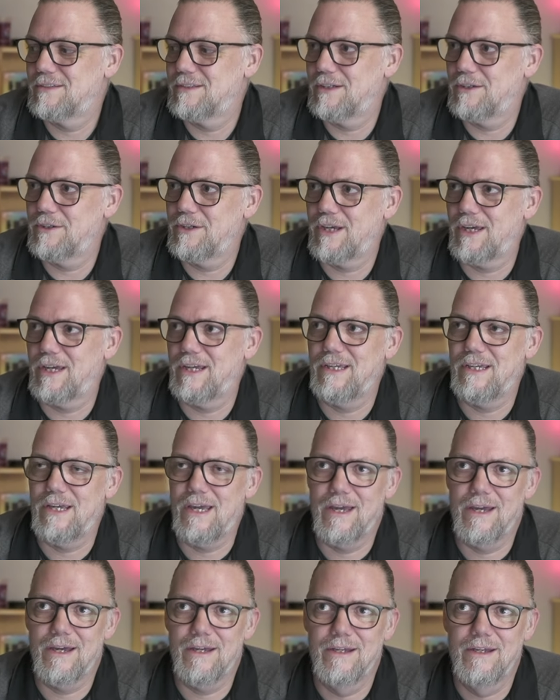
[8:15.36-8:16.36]
okay,
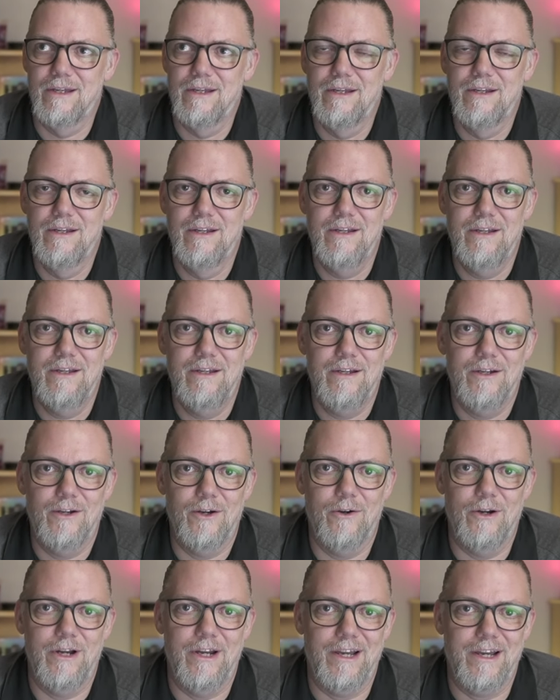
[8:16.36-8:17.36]
yeah,
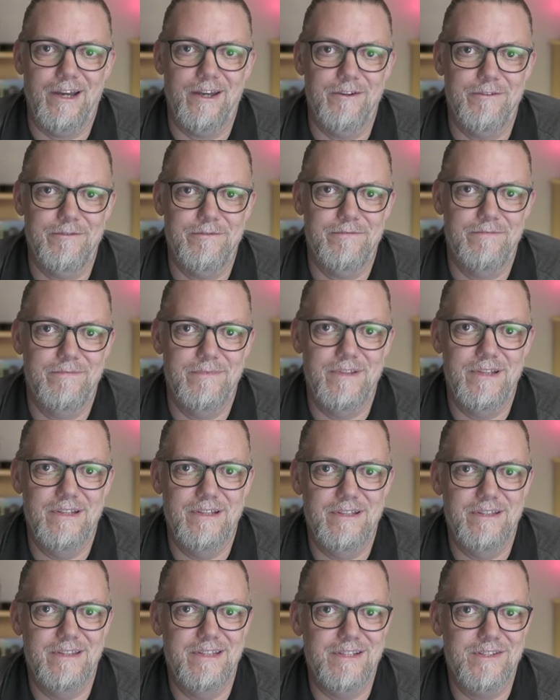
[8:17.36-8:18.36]
all right, I kind of,
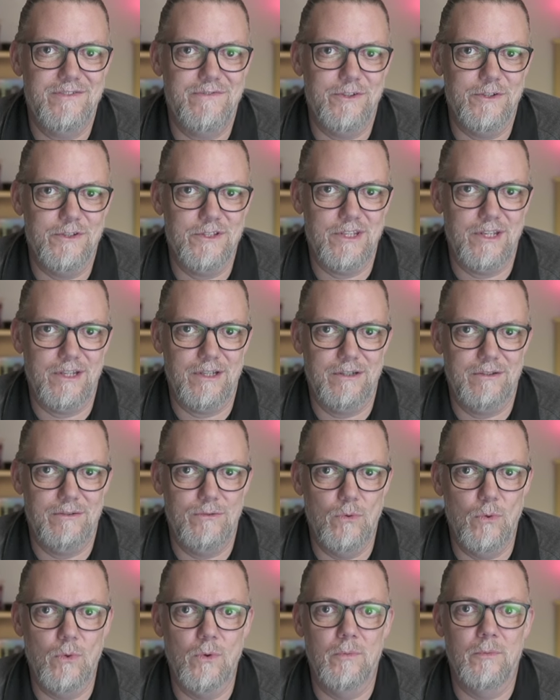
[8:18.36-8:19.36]
this feels like
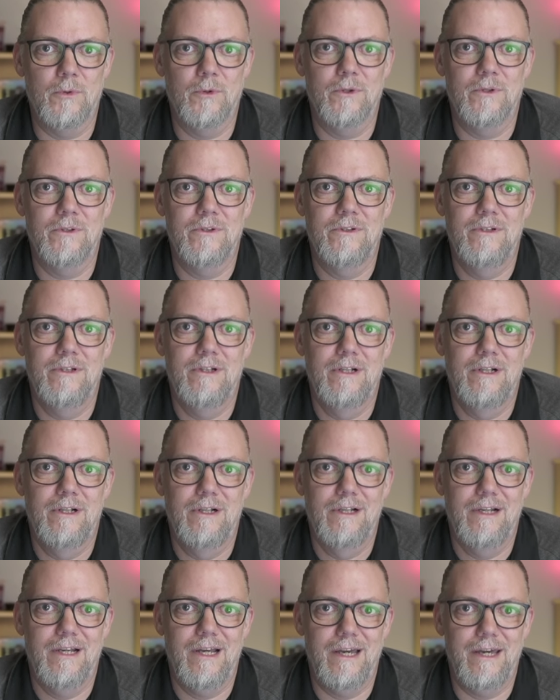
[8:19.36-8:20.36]
normal,
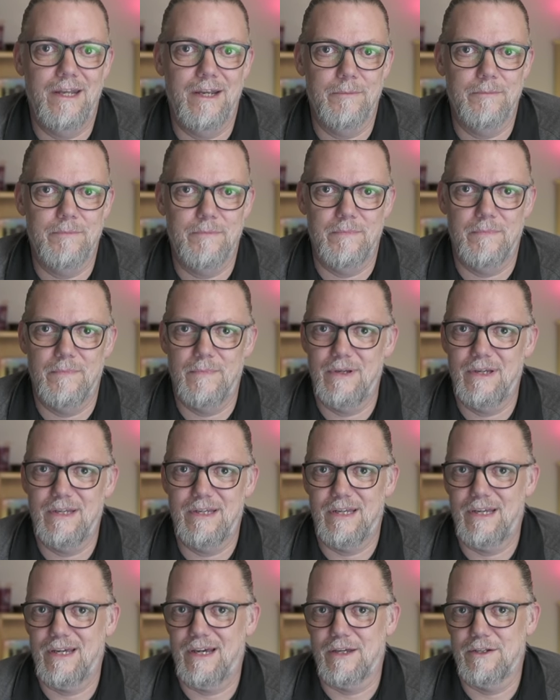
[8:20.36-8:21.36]
and I'm,
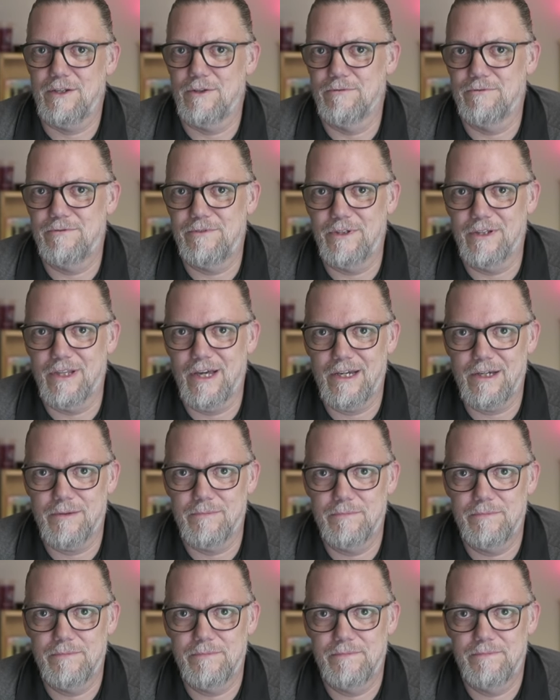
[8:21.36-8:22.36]
I don't feel like
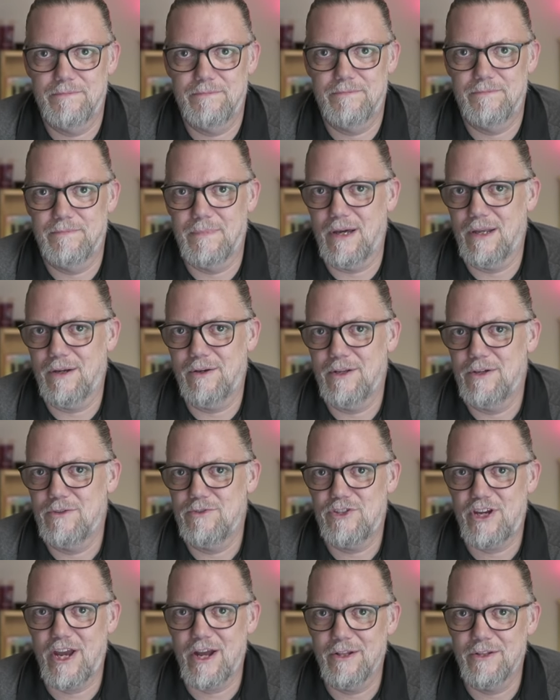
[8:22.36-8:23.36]
I'm, I don't know,
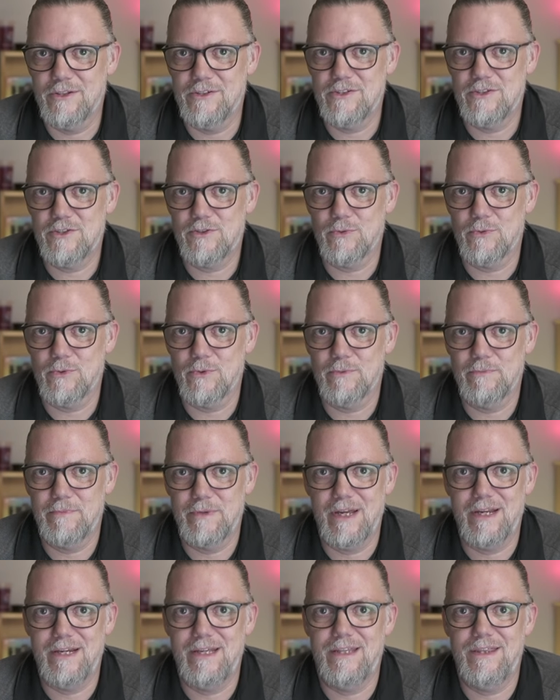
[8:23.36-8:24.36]
challenged or
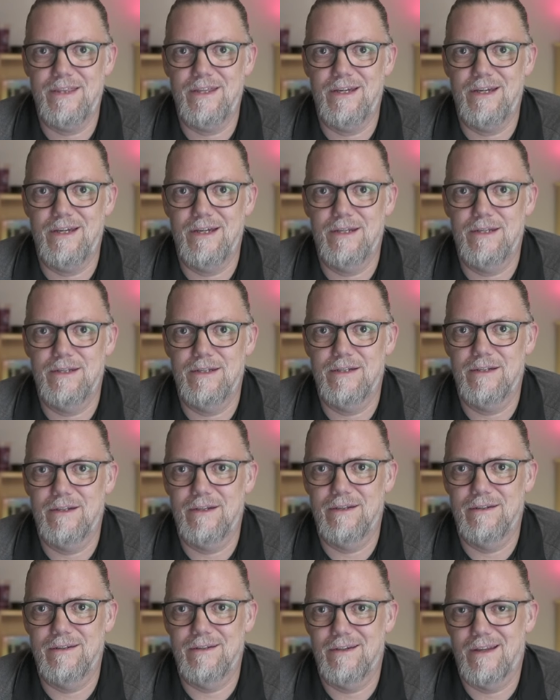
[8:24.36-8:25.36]
anything, and
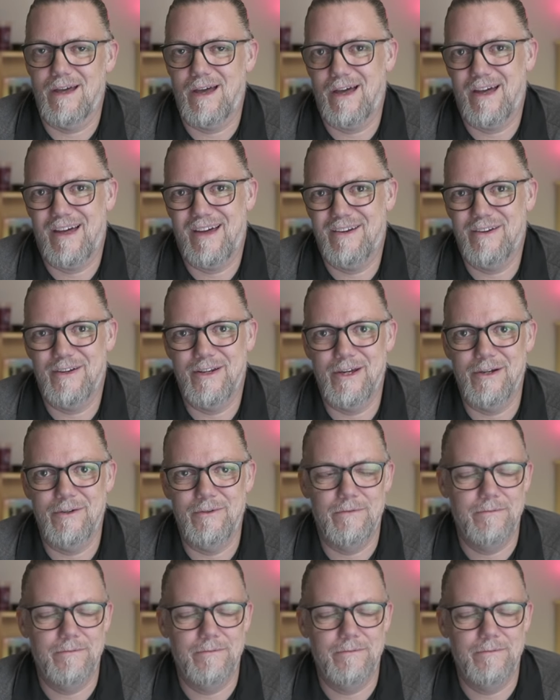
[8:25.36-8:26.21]
I don't know.